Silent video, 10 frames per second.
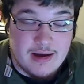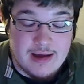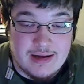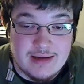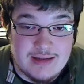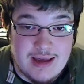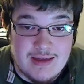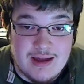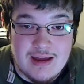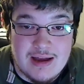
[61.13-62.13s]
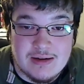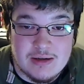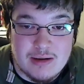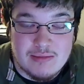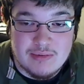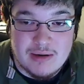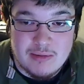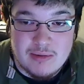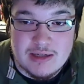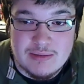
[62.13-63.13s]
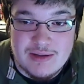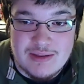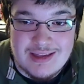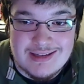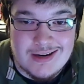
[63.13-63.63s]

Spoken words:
I say that, and yet I should probably explain that that's